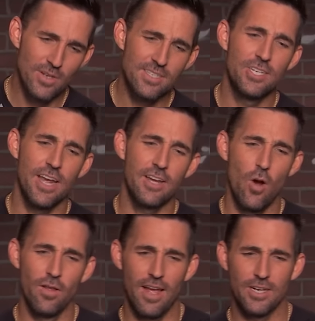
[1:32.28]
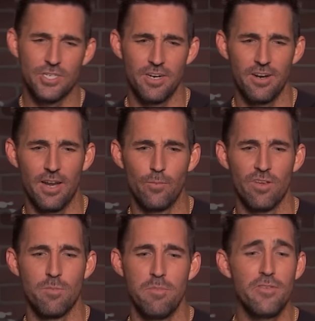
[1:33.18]
went to Jake Owen last year and
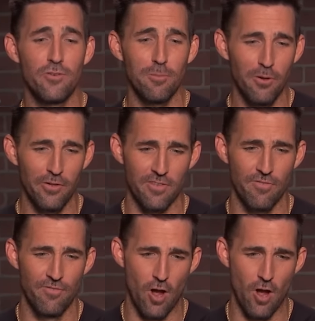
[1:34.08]
was miserable as